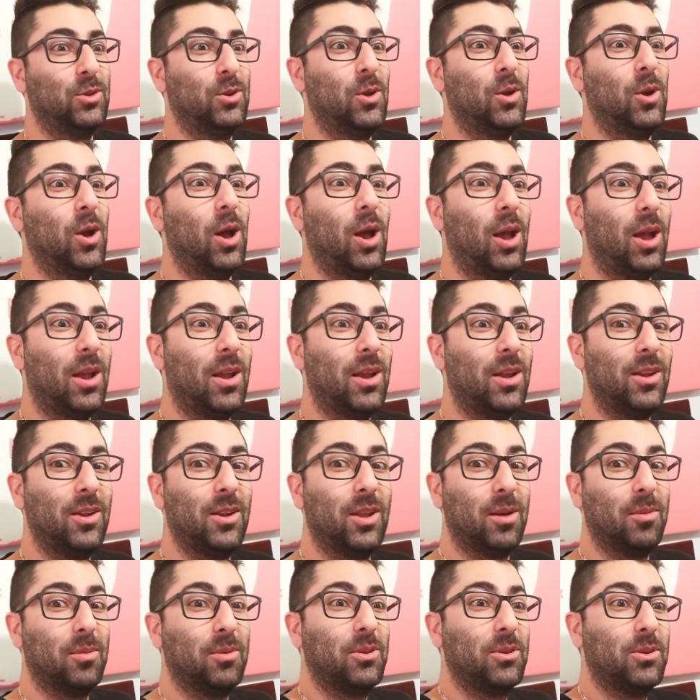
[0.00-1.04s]
My mom
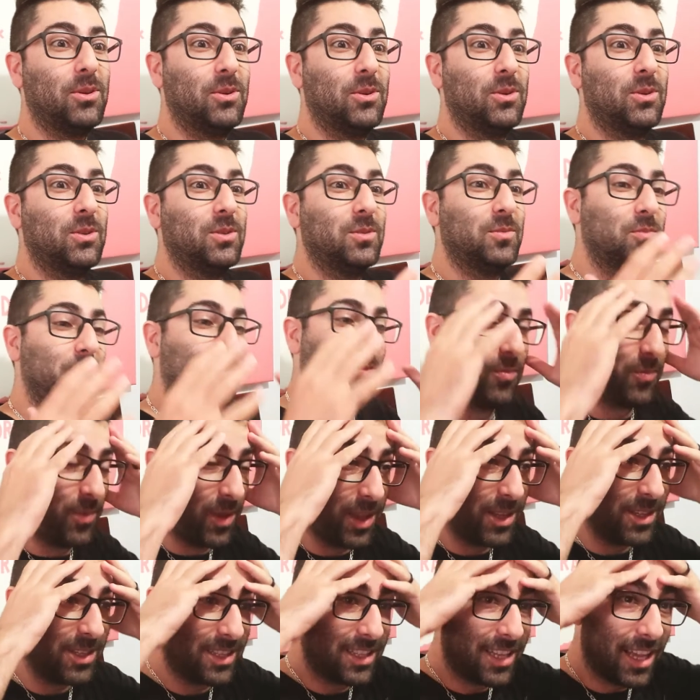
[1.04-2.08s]
likes it, actually.
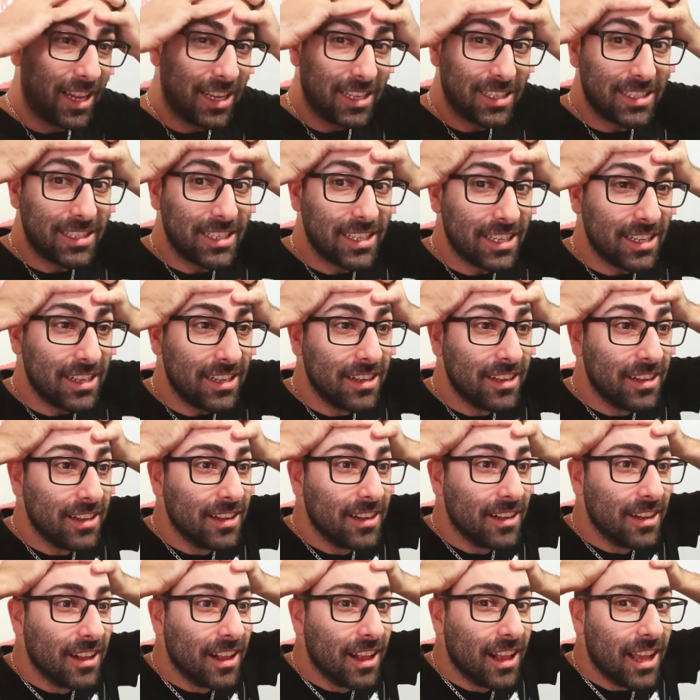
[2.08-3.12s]
She gets the egg
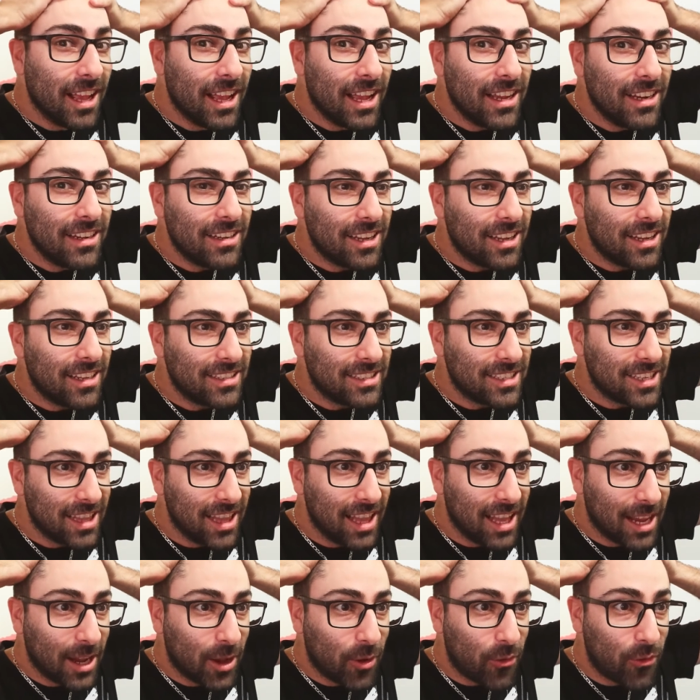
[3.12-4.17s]
whites. It tasted
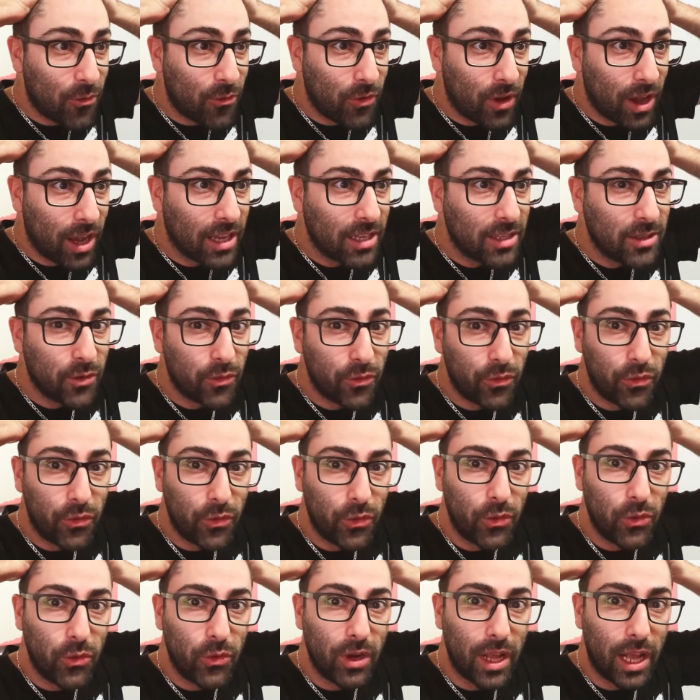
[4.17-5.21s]
like fast
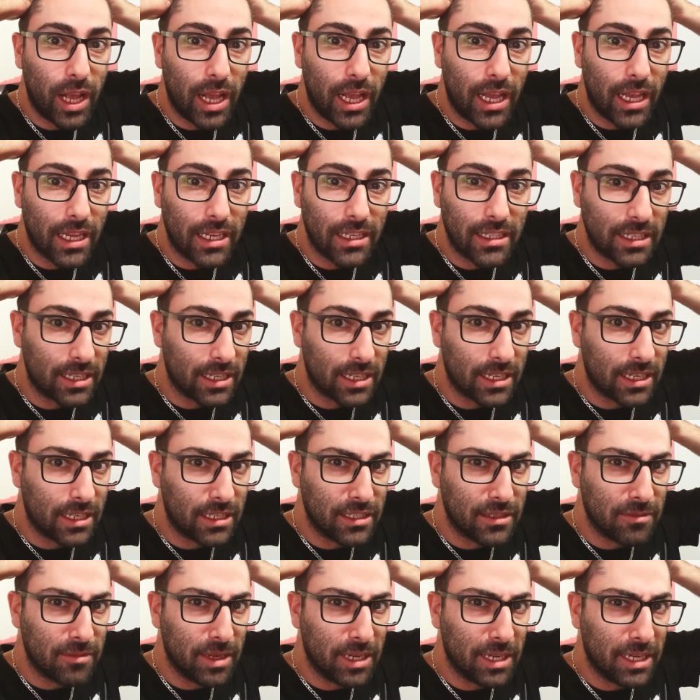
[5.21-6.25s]
food eggs. It
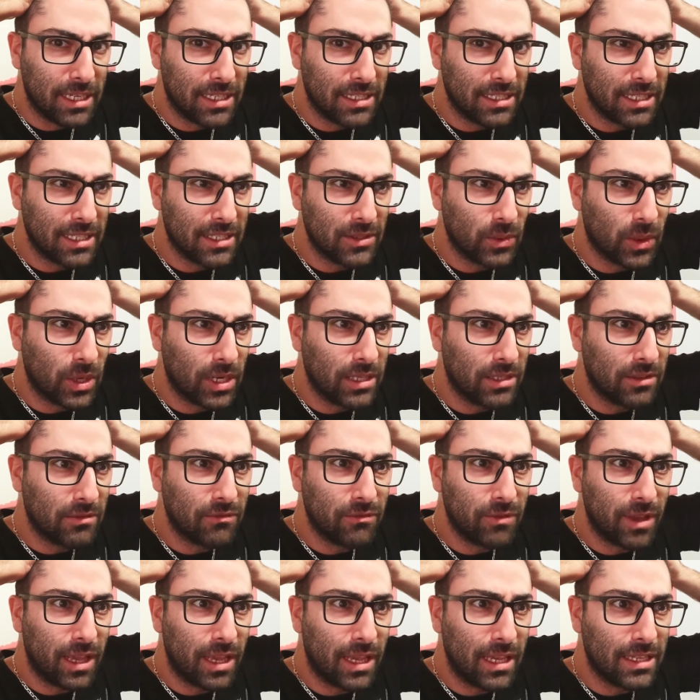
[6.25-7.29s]
doesn't make any sense. Why does
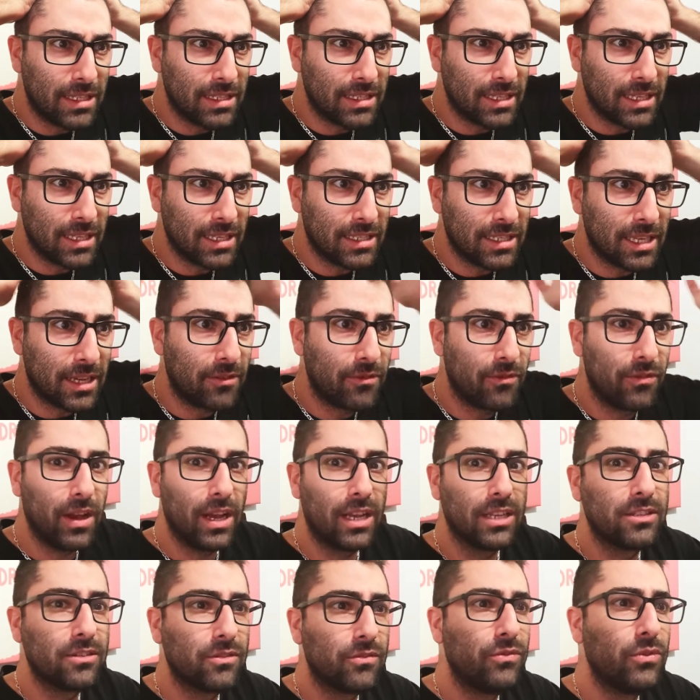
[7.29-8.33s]
eggs taste like
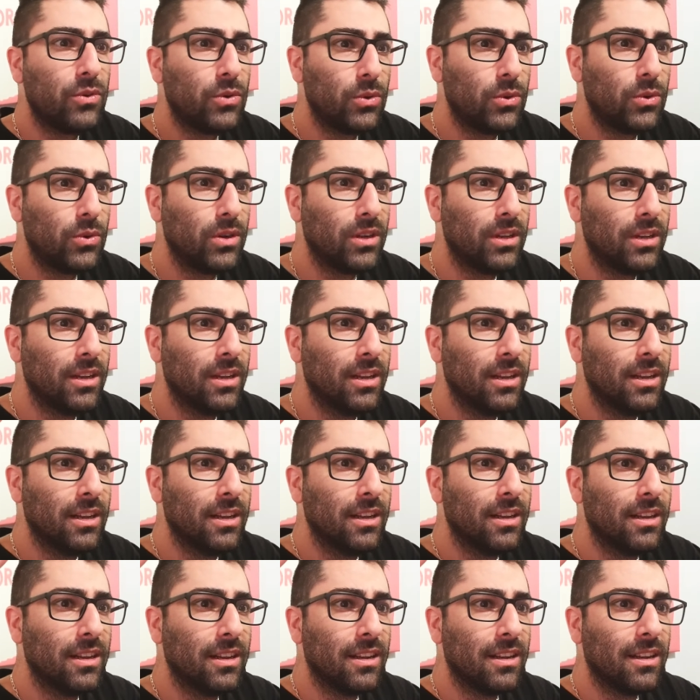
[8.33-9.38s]
fast food?
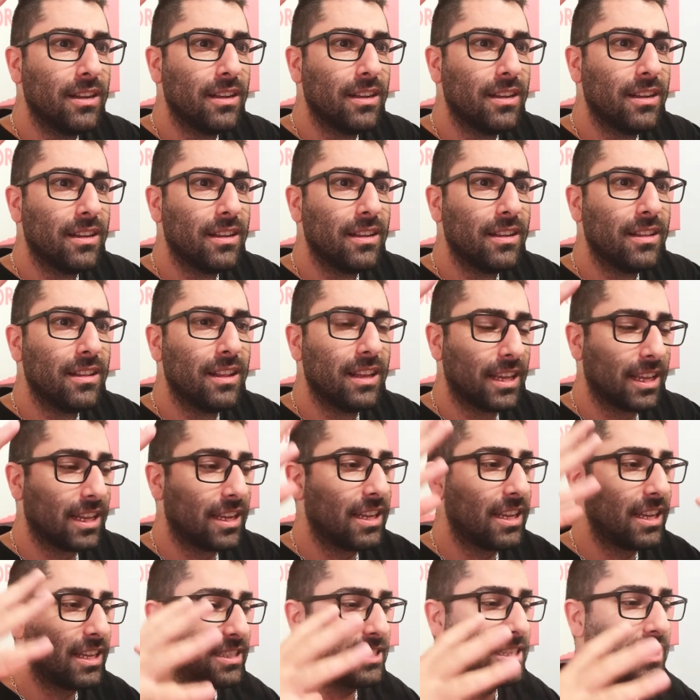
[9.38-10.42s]
It
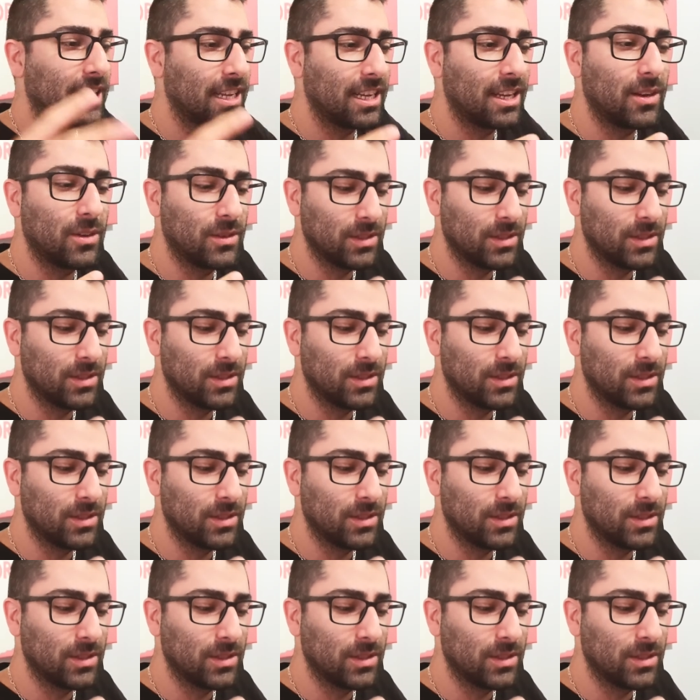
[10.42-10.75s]
tasted like I